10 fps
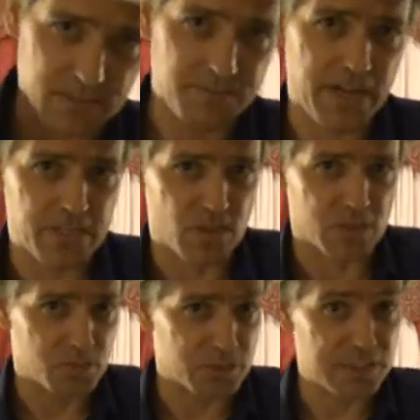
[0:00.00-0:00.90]
is the fan
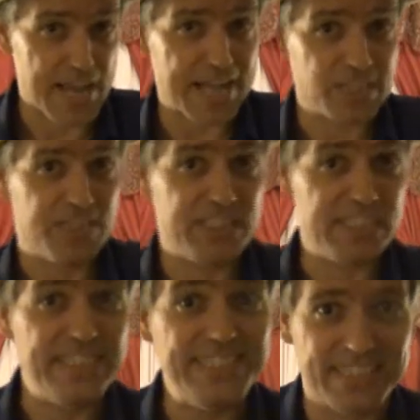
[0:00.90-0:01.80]
toss, which is actually
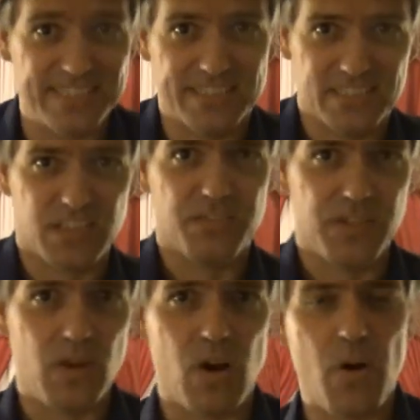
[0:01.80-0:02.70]
the easiest of
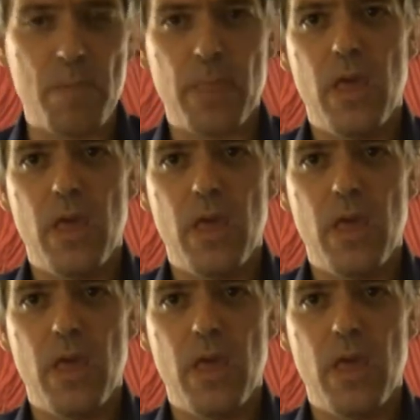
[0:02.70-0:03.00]
it all.